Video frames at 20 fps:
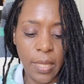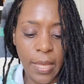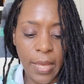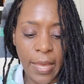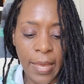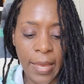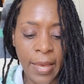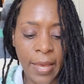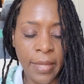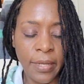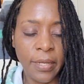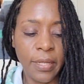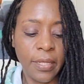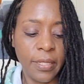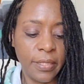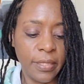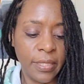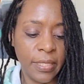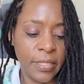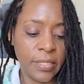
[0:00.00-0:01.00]
add
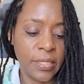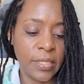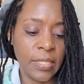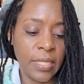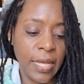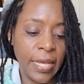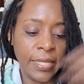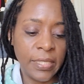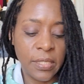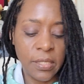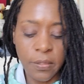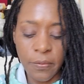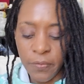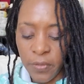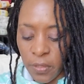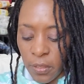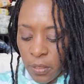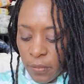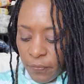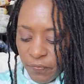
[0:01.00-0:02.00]
this nice,
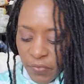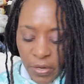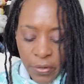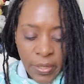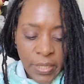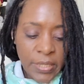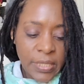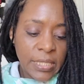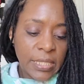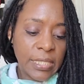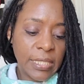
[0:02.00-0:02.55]
very